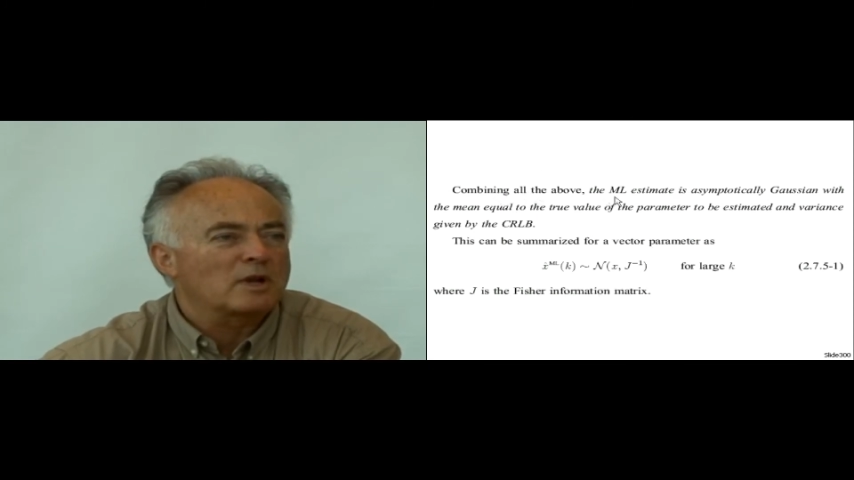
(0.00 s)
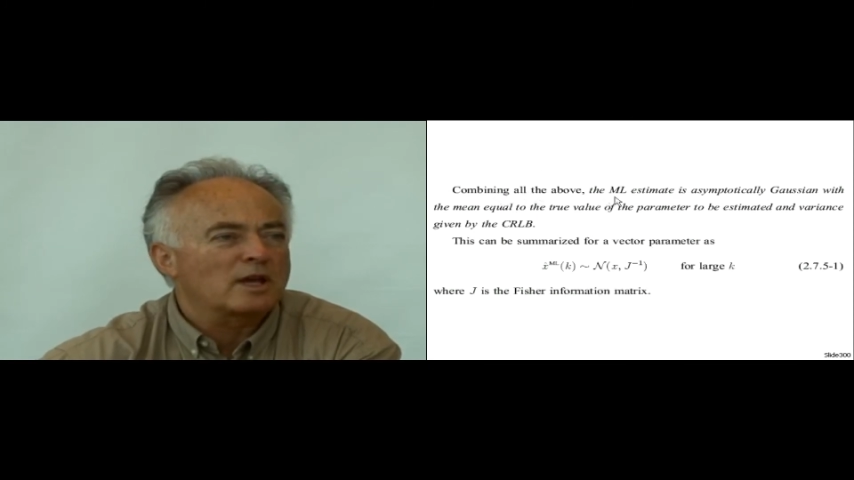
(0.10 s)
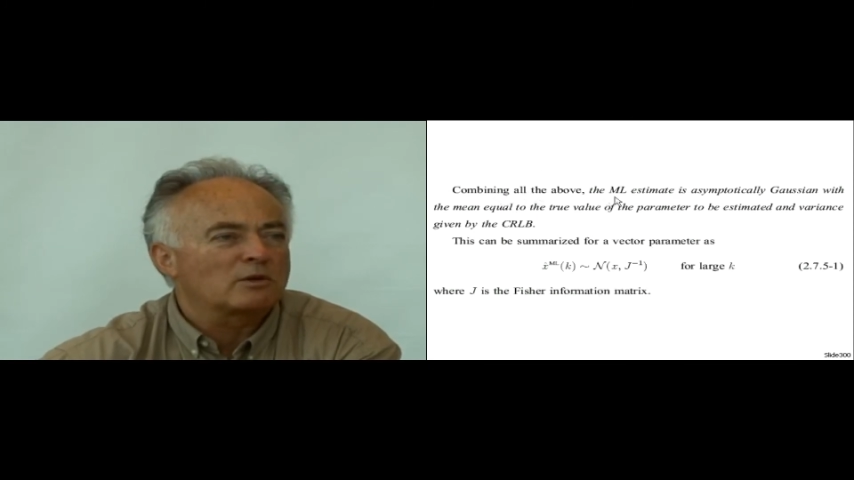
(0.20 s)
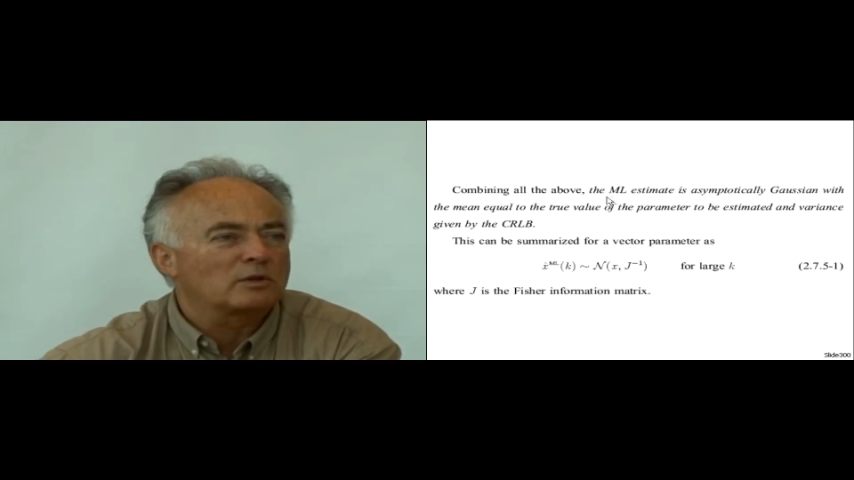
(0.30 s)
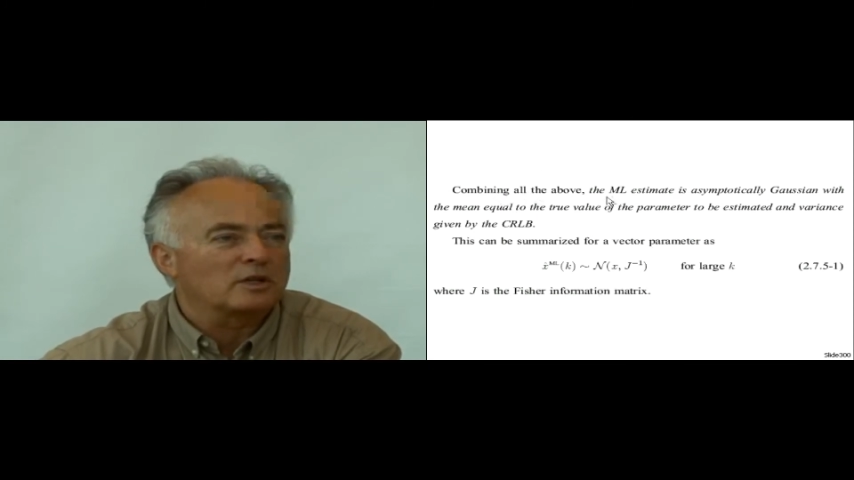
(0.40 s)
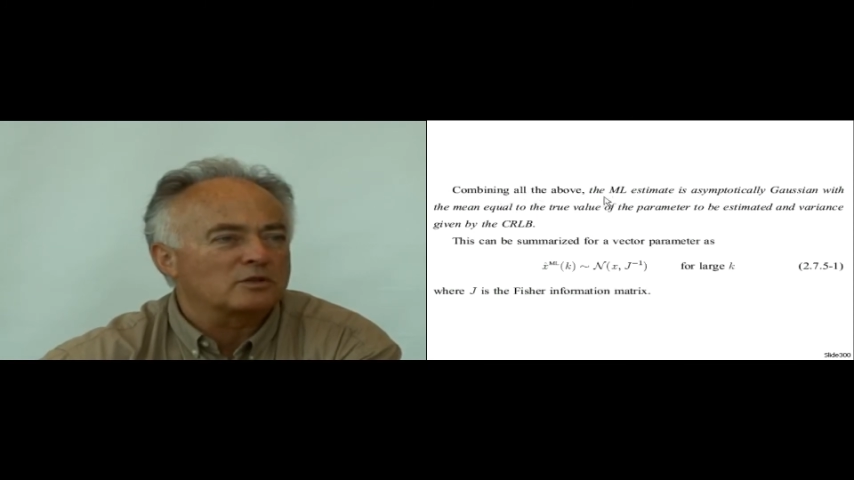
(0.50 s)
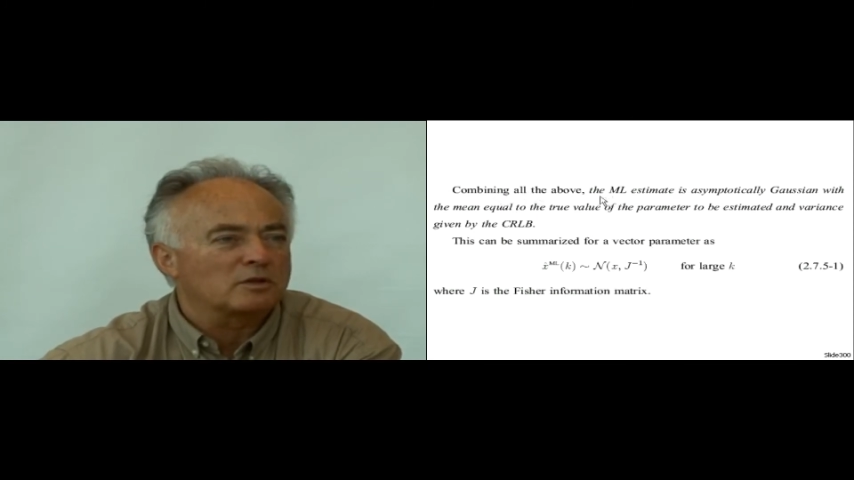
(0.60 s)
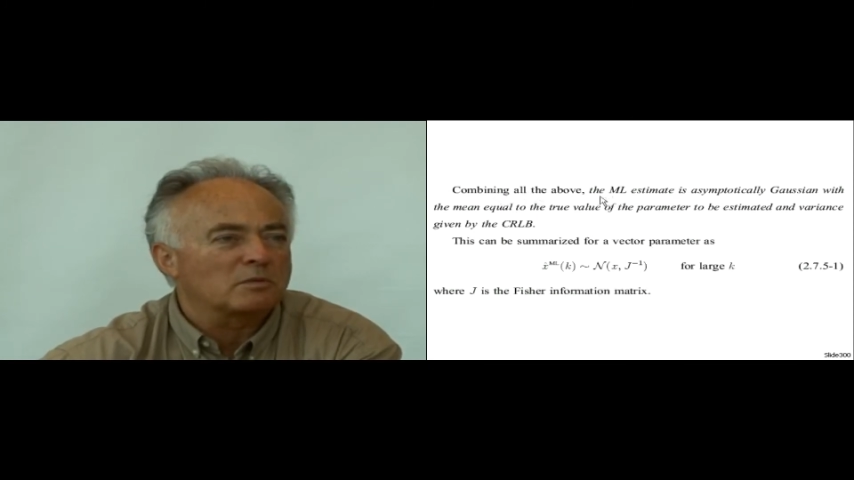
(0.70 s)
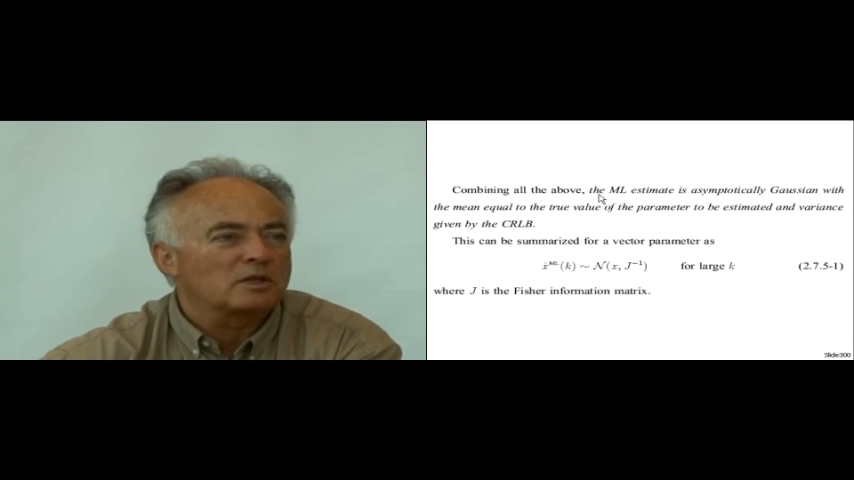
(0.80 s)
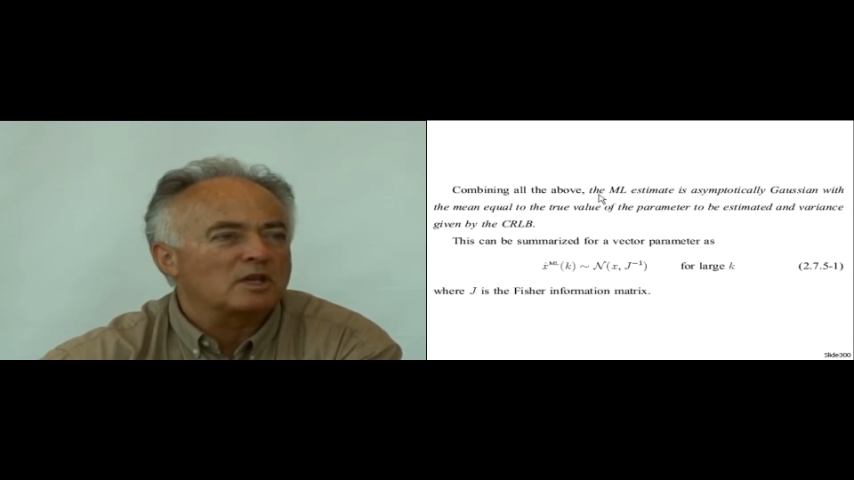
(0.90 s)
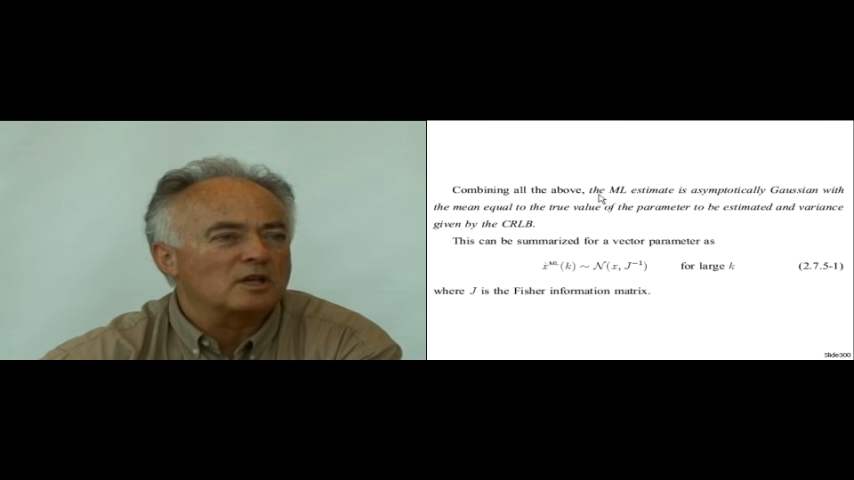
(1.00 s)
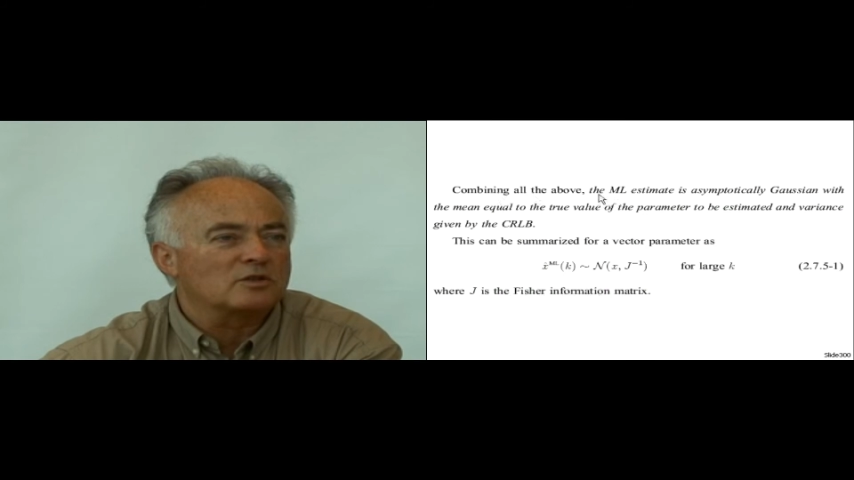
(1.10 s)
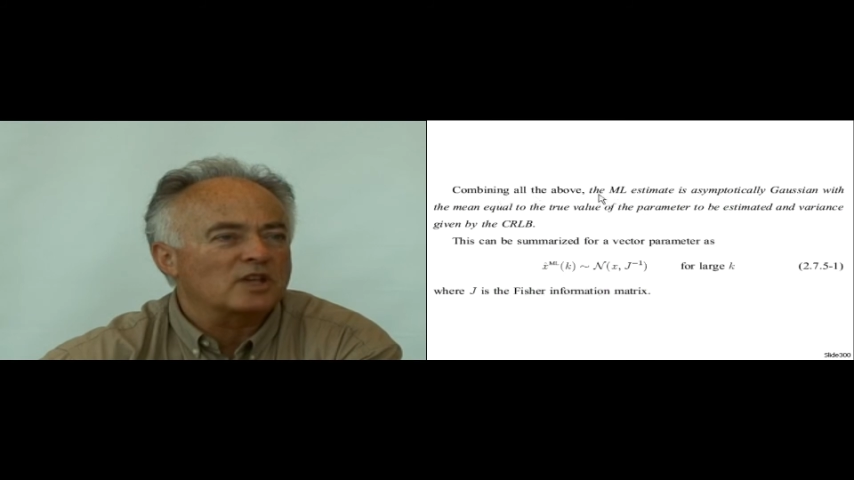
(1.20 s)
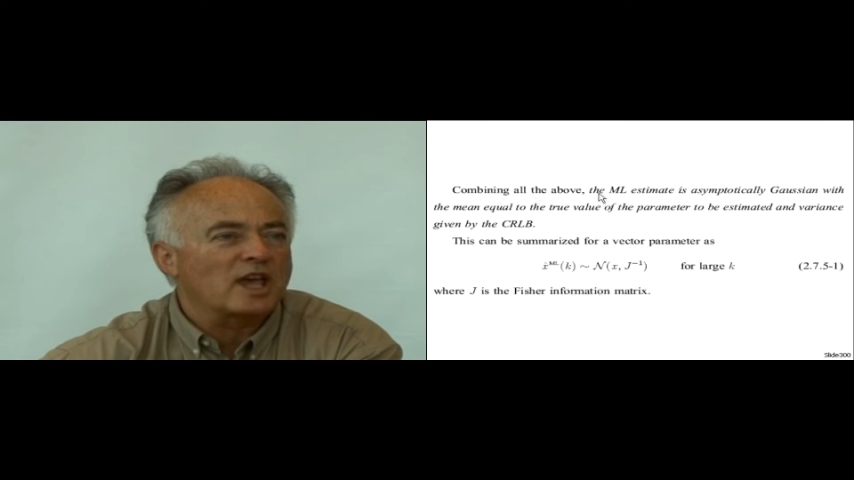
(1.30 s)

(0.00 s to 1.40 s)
likelihood estimate is